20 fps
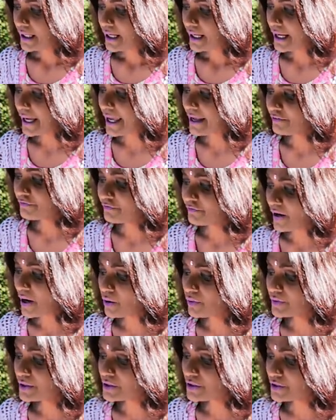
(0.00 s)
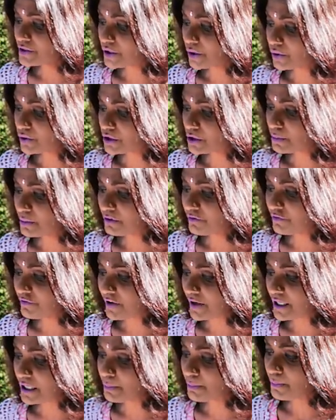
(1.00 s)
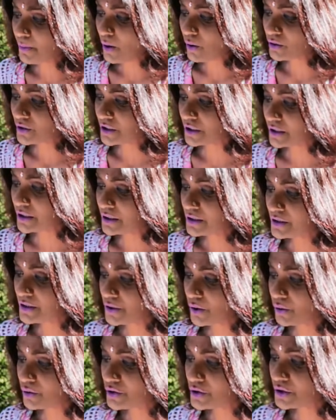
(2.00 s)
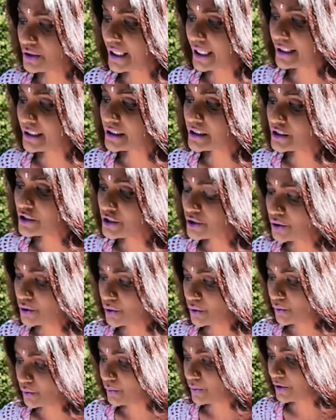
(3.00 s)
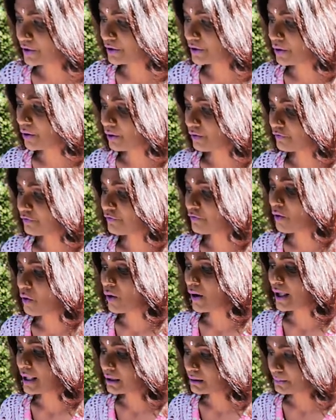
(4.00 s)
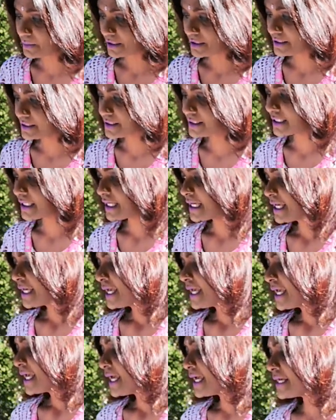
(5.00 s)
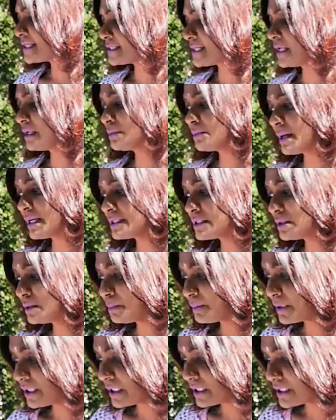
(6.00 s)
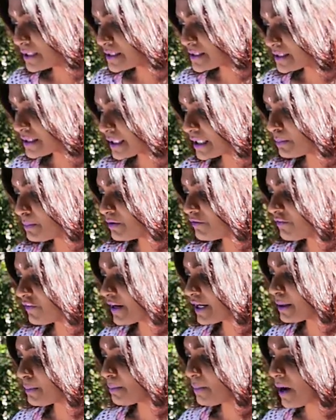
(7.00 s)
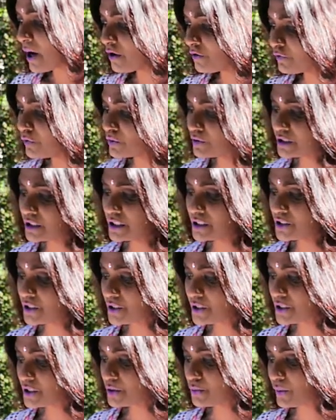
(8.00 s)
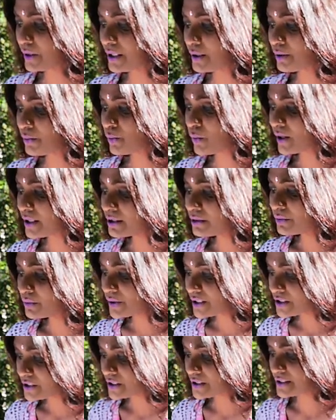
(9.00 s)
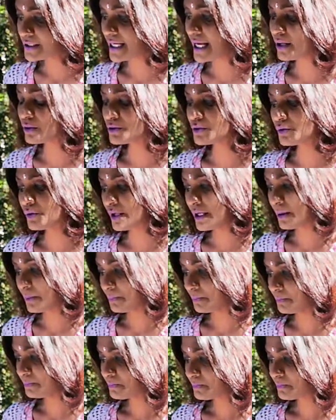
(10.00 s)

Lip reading: I have found this stone to be a very potent stone to get in tune with your 4 elements, as elemental beings can be very powerful teachers when one reaches out to them.